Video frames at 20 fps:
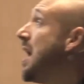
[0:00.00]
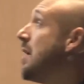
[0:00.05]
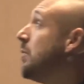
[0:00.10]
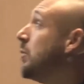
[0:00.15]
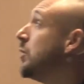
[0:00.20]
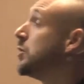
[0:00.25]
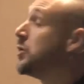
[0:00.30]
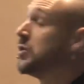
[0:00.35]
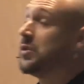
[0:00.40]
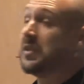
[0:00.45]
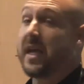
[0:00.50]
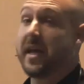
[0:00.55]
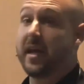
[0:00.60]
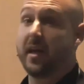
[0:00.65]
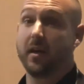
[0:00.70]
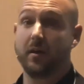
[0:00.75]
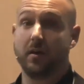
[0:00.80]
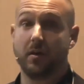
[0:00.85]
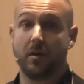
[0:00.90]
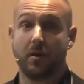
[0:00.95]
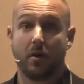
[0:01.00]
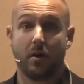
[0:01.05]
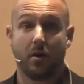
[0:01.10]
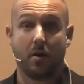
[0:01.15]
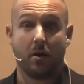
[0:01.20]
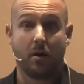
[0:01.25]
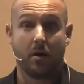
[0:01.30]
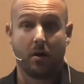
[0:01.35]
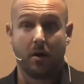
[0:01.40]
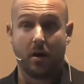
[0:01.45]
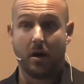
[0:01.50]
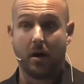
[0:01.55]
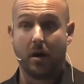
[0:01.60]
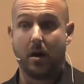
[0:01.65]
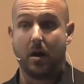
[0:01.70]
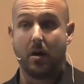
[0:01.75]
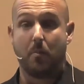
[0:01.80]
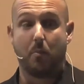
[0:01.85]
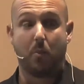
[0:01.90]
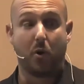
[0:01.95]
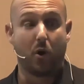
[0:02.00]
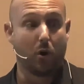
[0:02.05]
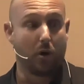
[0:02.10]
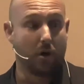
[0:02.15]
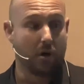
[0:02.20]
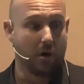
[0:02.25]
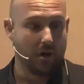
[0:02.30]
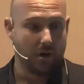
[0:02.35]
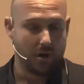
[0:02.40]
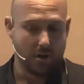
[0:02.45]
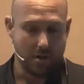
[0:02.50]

able to take more